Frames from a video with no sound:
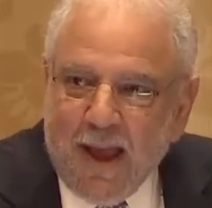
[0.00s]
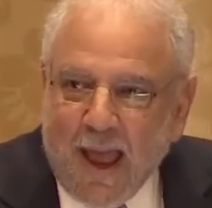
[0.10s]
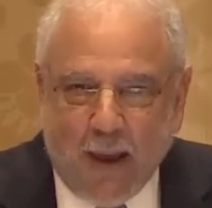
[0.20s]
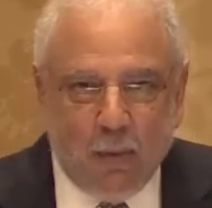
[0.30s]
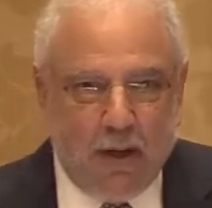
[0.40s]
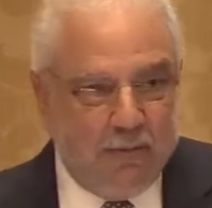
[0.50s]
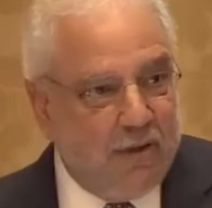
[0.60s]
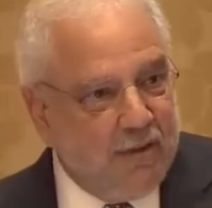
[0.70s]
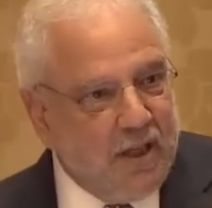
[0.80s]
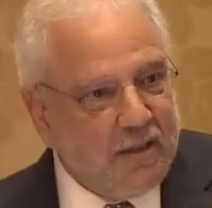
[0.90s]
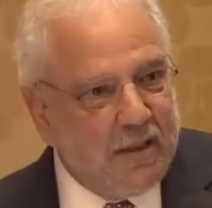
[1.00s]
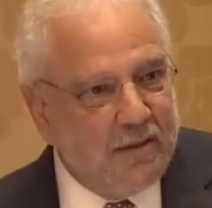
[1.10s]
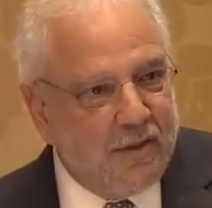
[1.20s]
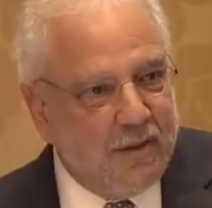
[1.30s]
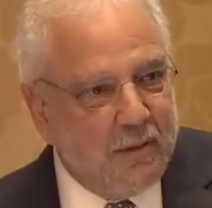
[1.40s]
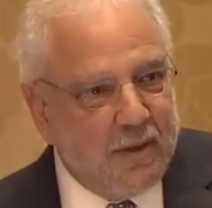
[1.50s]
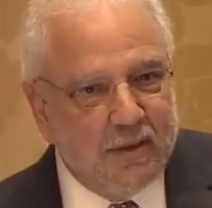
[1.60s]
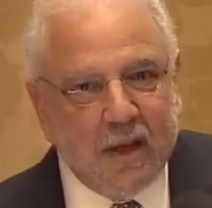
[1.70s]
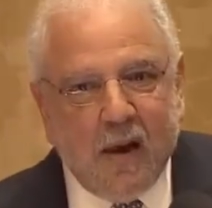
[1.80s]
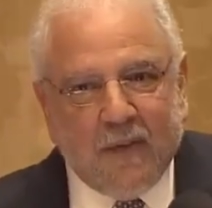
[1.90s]
And what I'm suggesting to you
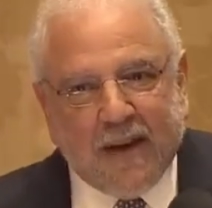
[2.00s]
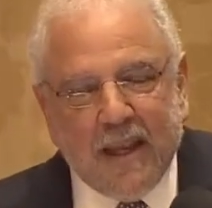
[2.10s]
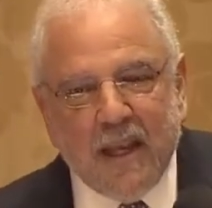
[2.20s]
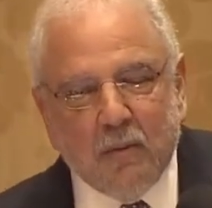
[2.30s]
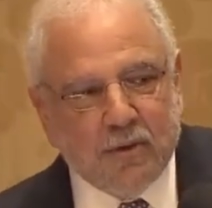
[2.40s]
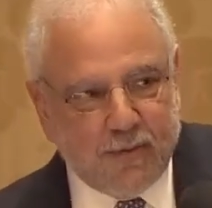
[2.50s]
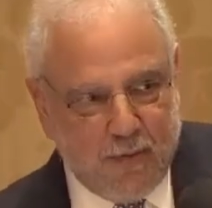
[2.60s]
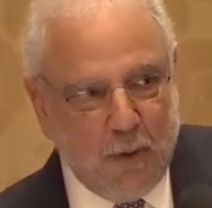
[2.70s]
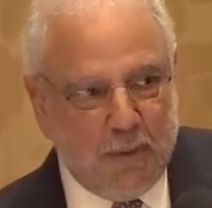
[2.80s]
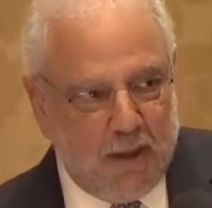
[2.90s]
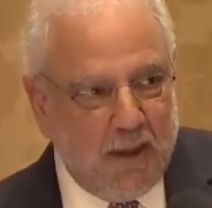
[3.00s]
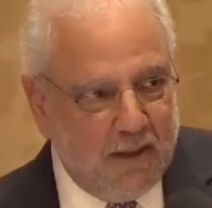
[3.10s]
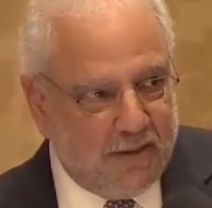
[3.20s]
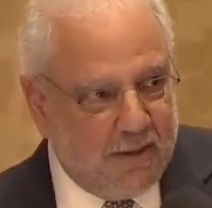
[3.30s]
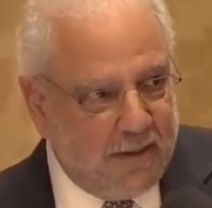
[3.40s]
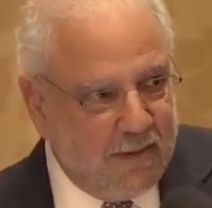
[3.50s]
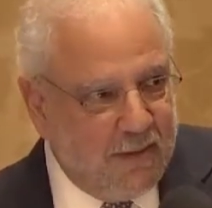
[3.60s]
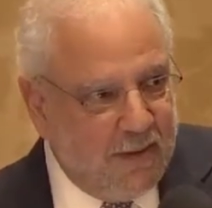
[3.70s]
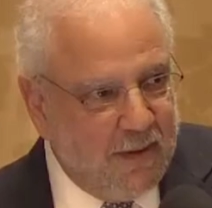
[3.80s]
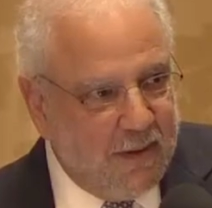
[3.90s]
is that he was verbalizing
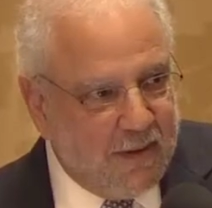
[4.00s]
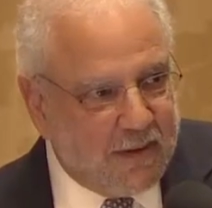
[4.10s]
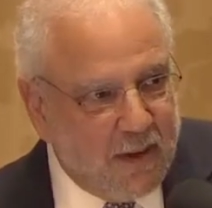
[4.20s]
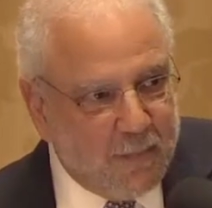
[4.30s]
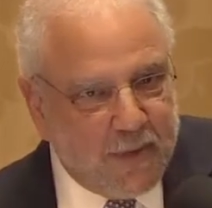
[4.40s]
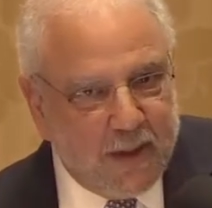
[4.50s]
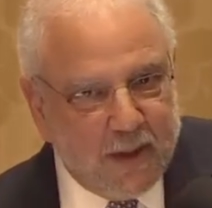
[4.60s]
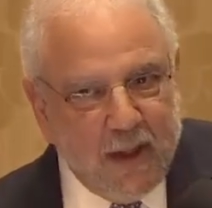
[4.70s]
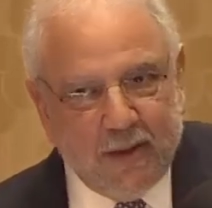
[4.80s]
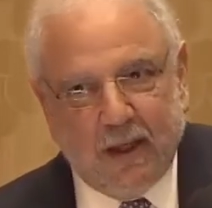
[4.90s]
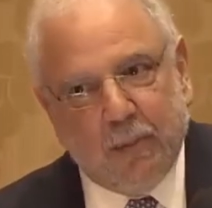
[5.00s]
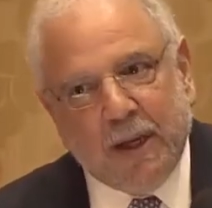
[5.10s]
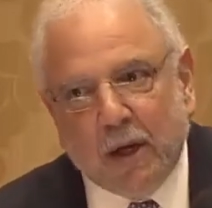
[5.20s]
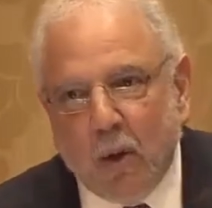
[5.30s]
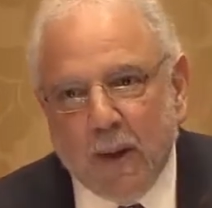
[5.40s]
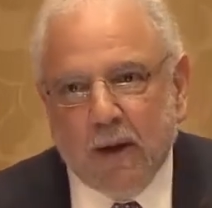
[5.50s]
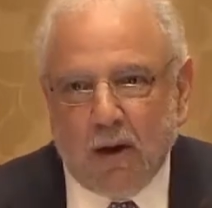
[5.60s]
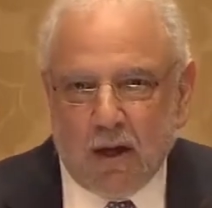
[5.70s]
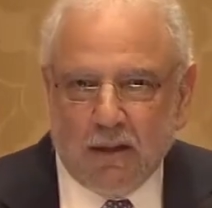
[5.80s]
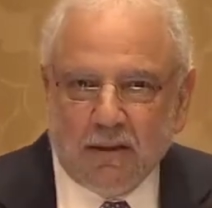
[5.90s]
something that could be going
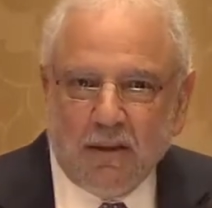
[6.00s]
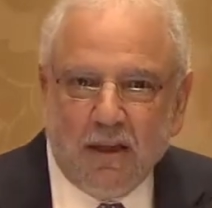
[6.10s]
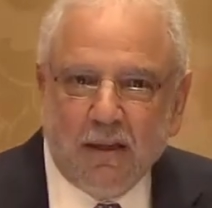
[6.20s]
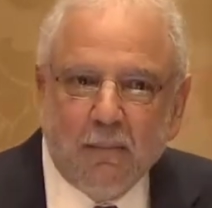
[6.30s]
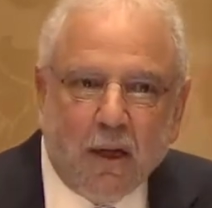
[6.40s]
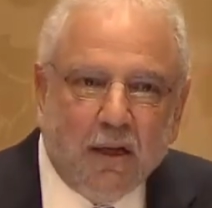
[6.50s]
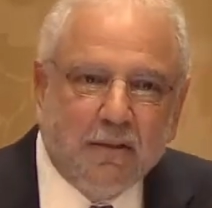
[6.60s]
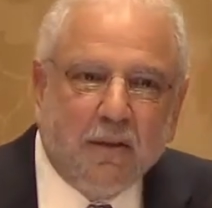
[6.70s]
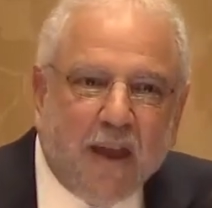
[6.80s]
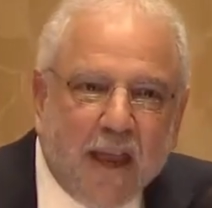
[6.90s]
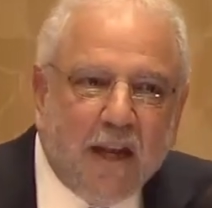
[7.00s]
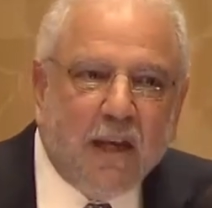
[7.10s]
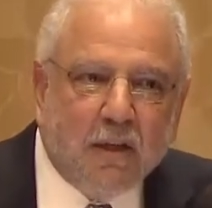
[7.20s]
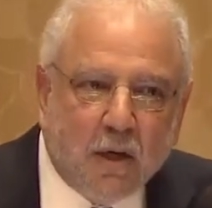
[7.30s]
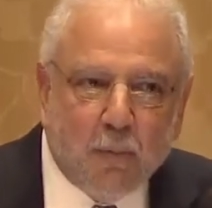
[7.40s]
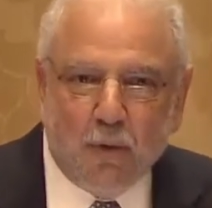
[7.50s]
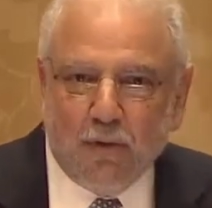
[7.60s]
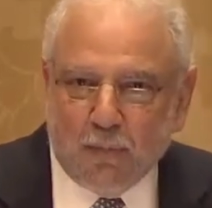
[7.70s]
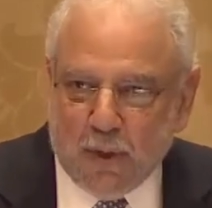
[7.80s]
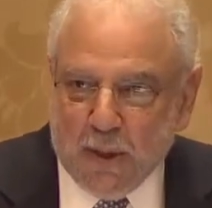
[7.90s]
on inside the minds of any number
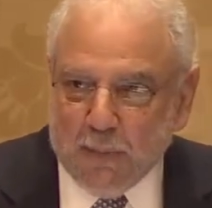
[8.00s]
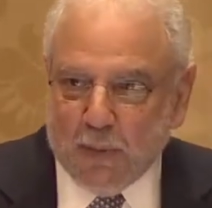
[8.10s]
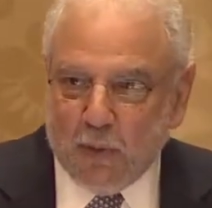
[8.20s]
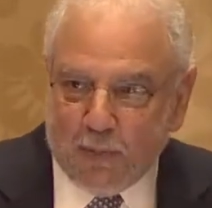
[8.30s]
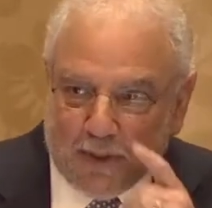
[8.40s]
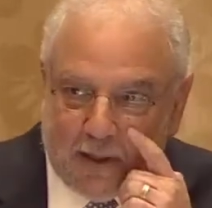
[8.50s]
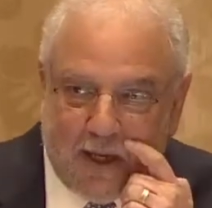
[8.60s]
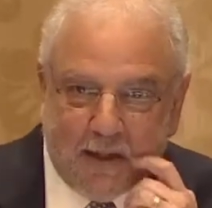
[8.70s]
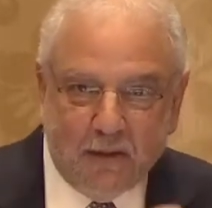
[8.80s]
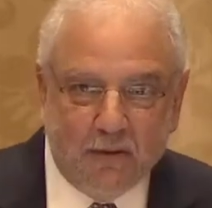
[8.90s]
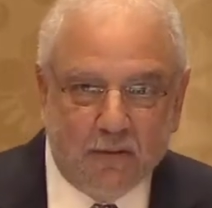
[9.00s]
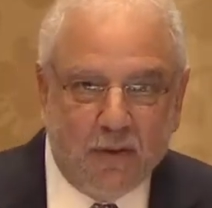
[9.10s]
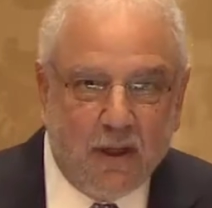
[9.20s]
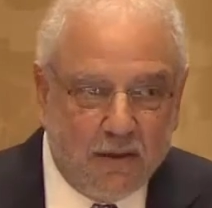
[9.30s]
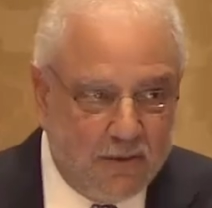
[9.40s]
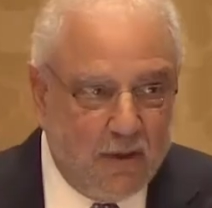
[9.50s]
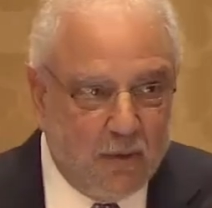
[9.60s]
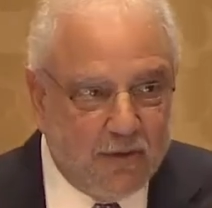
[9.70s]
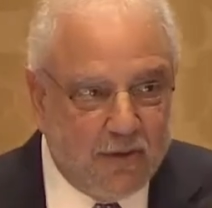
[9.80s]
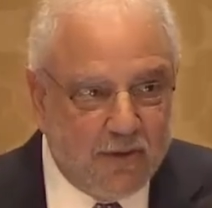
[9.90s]
of people who've been diagnosed with
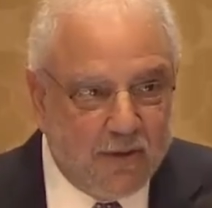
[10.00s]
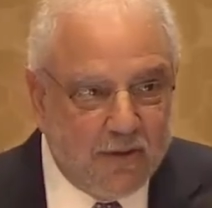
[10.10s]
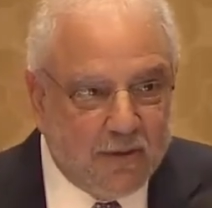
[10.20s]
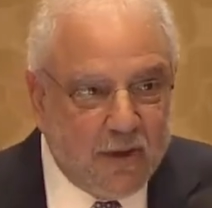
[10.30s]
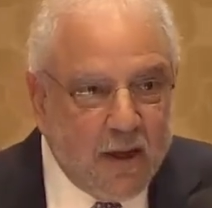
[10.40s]
Alzheimer's disease.